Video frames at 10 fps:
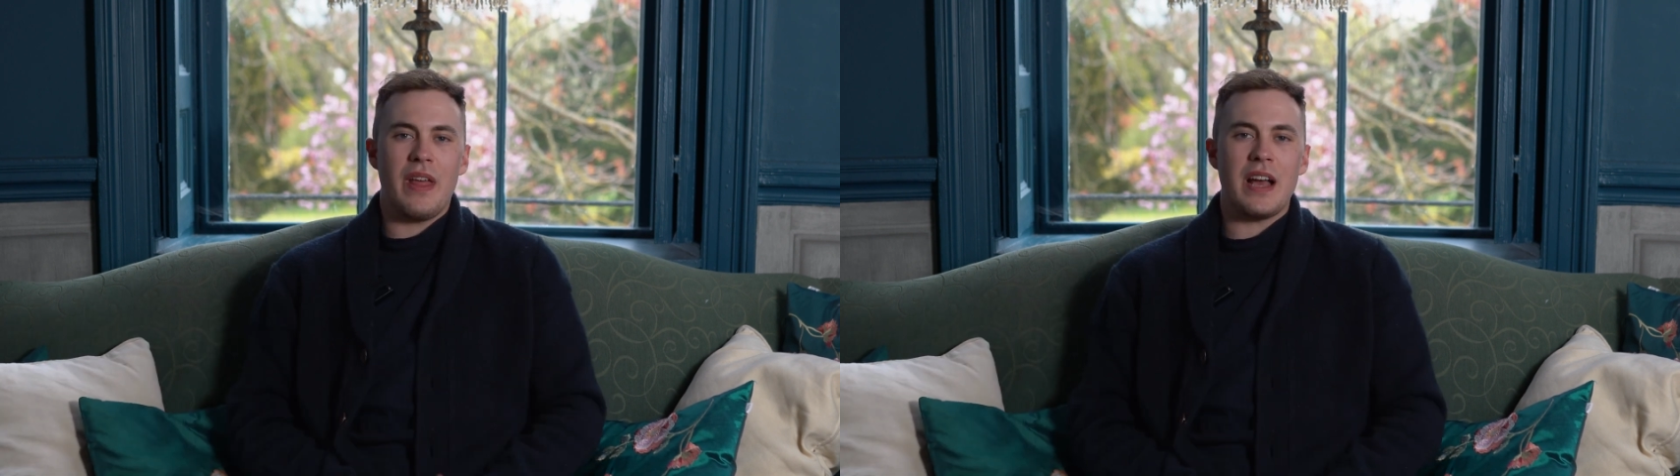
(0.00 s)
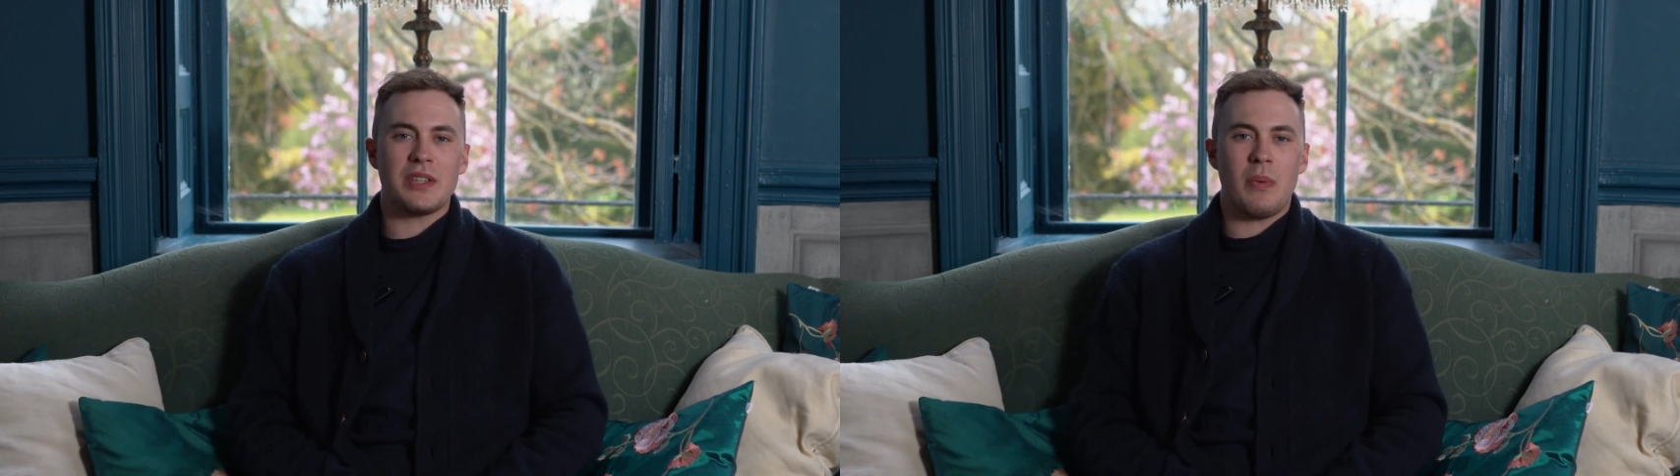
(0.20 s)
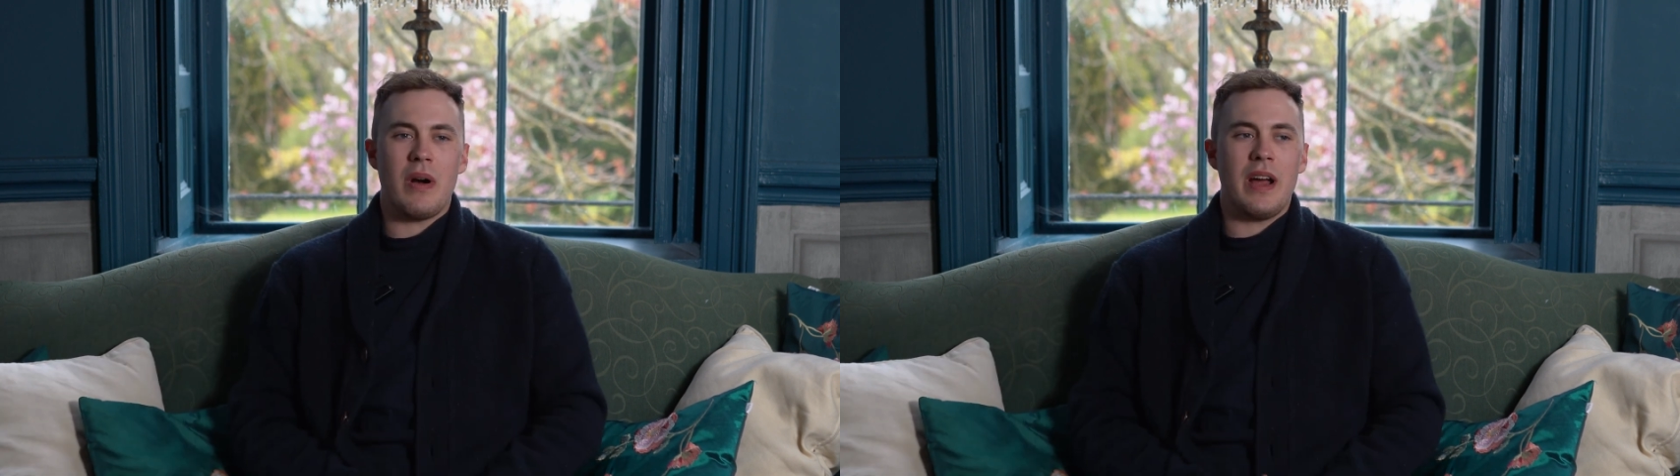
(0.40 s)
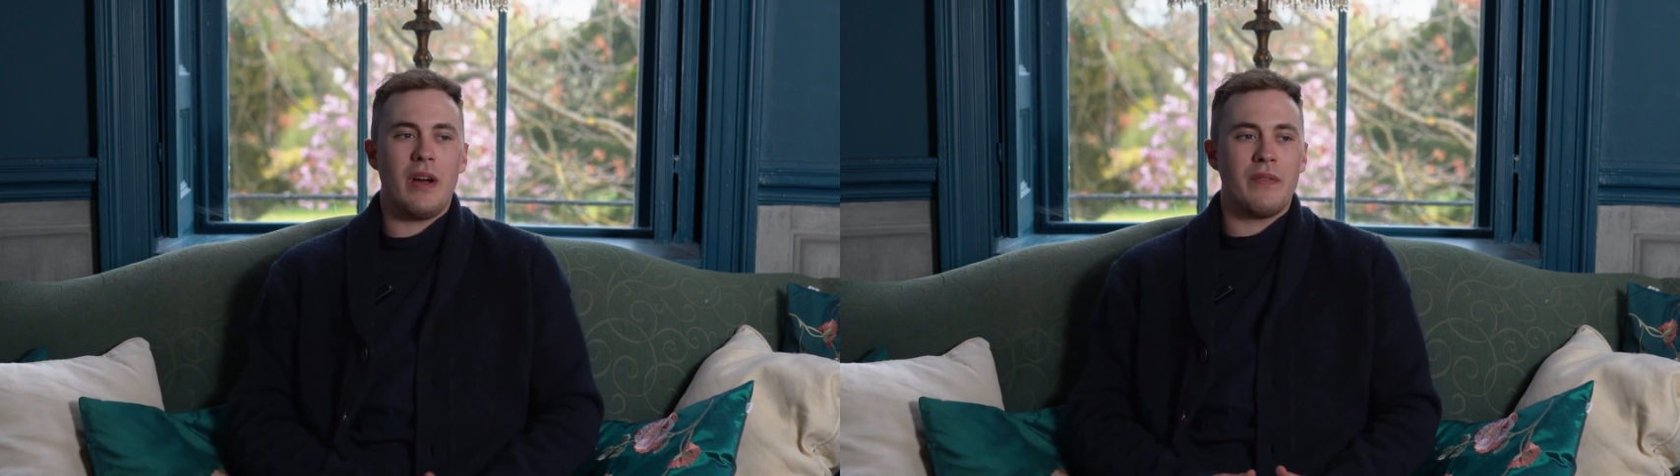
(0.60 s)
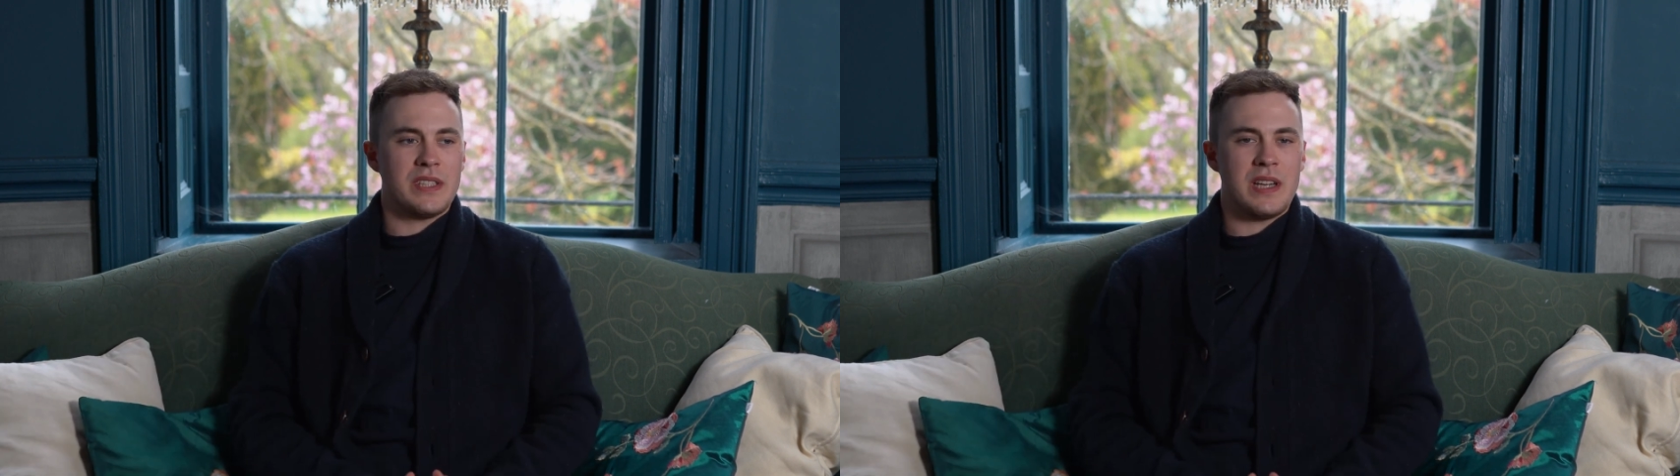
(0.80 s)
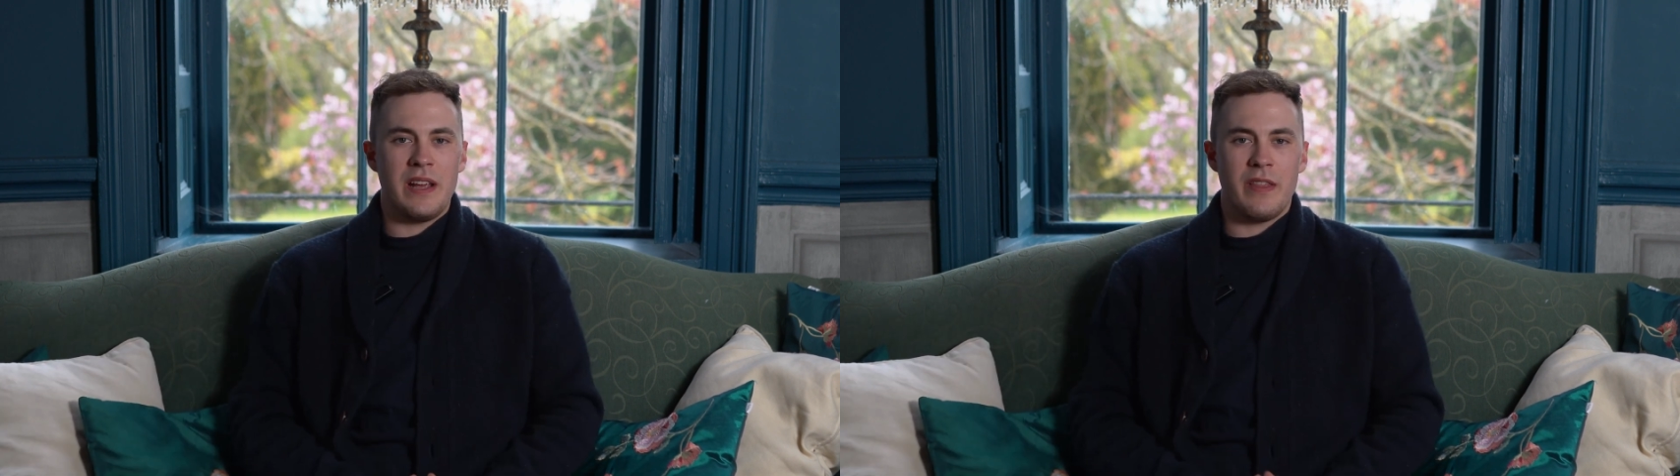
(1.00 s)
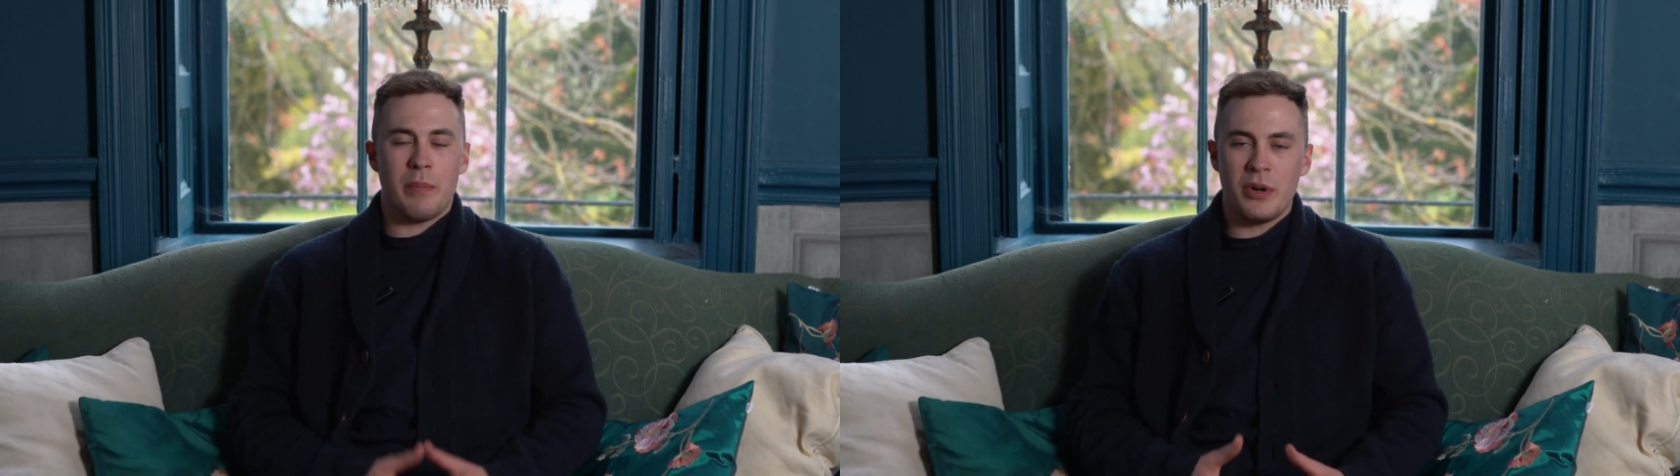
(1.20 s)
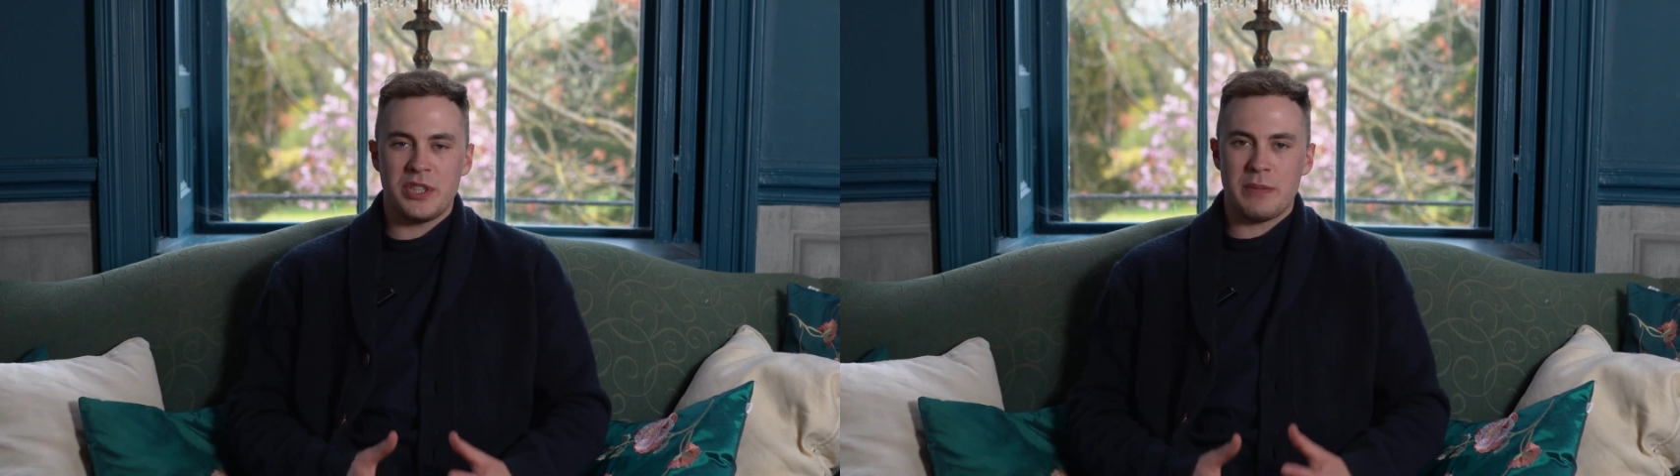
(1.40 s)
That's why obviously the
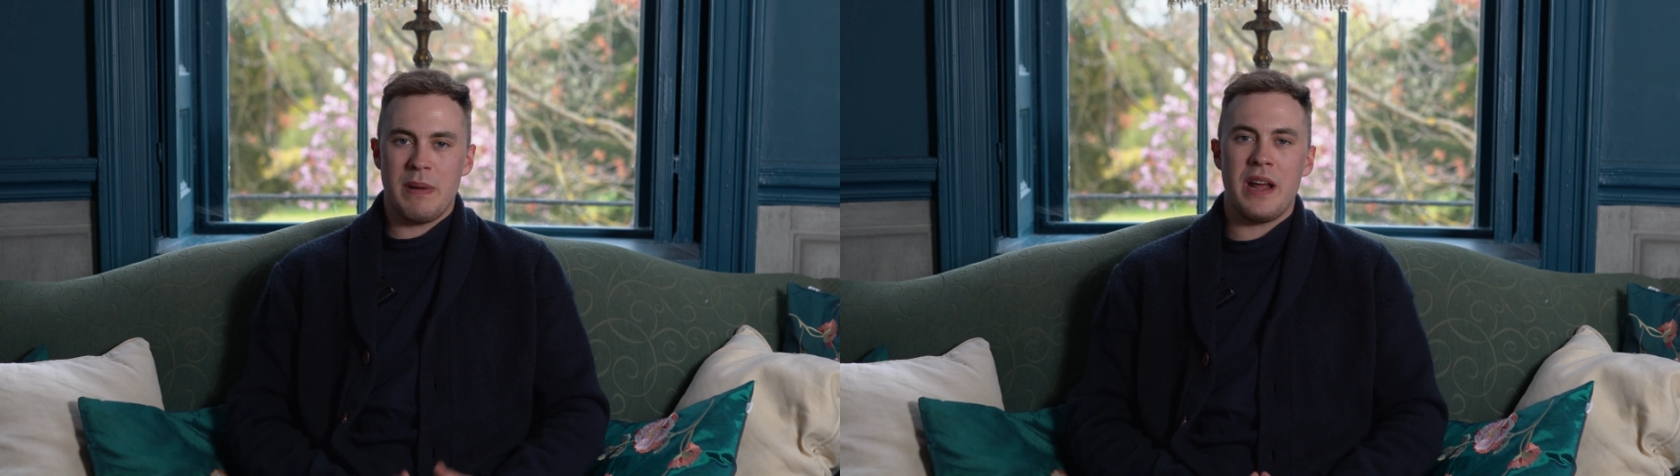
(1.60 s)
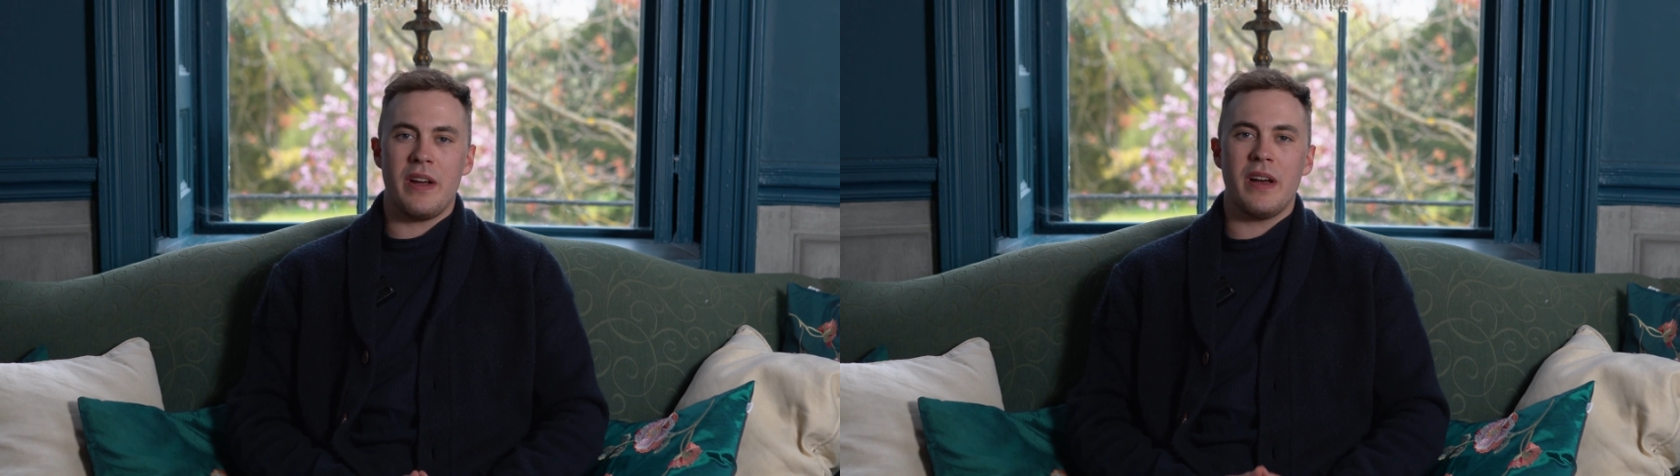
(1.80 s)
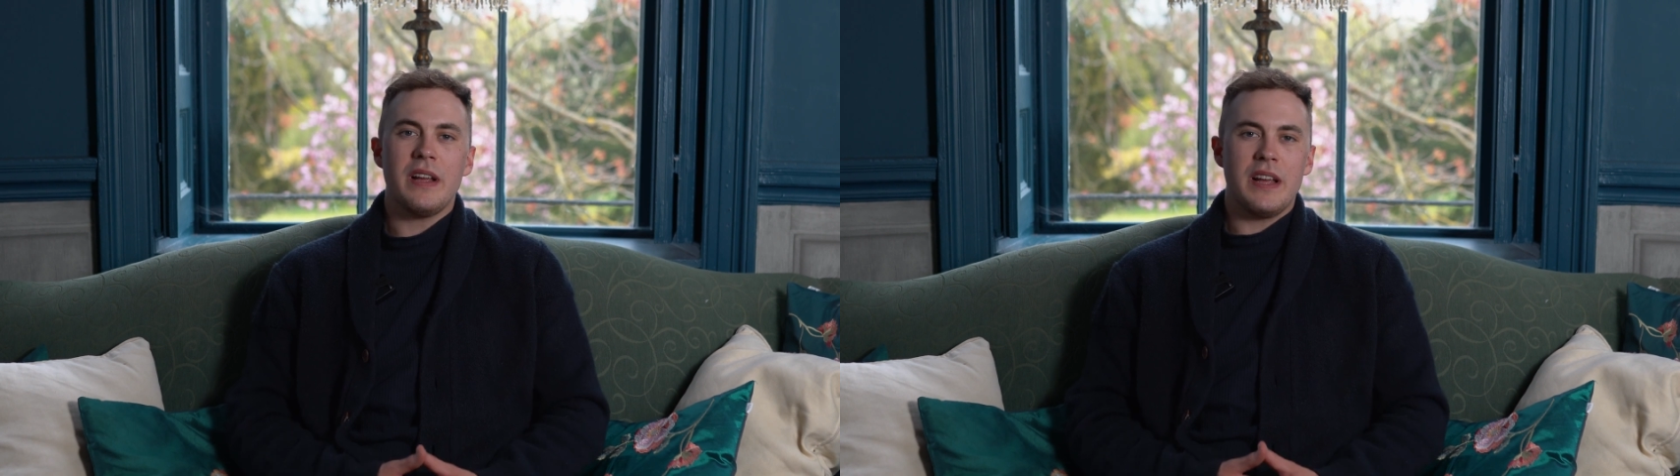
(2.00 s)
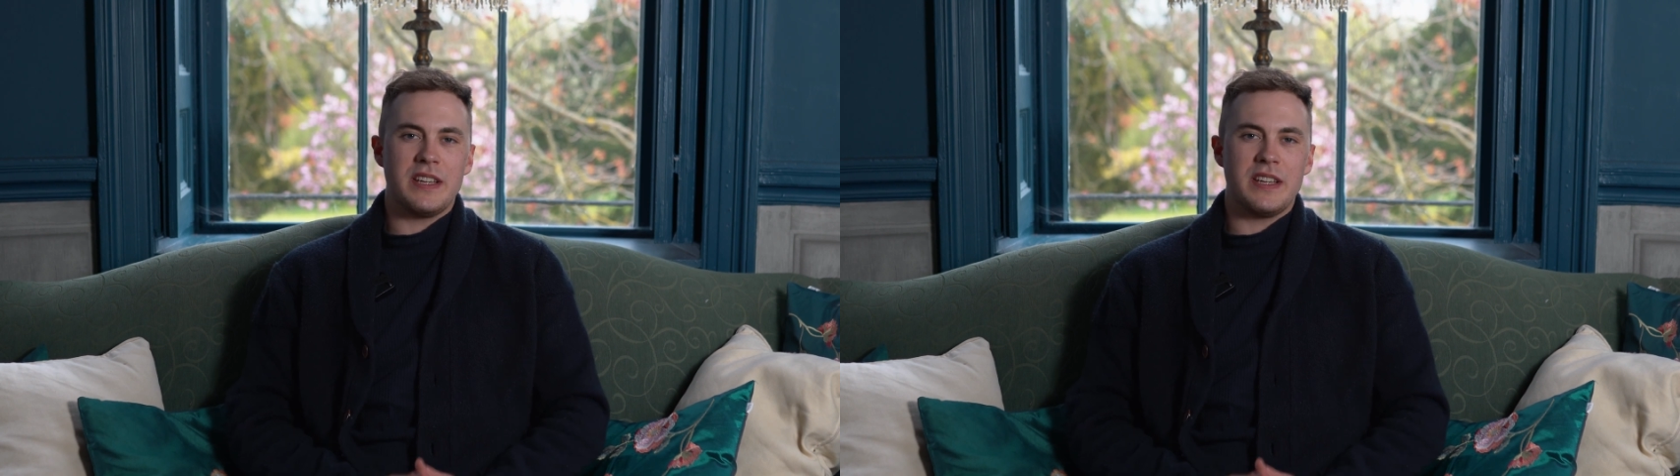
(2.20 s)
PRJX Planner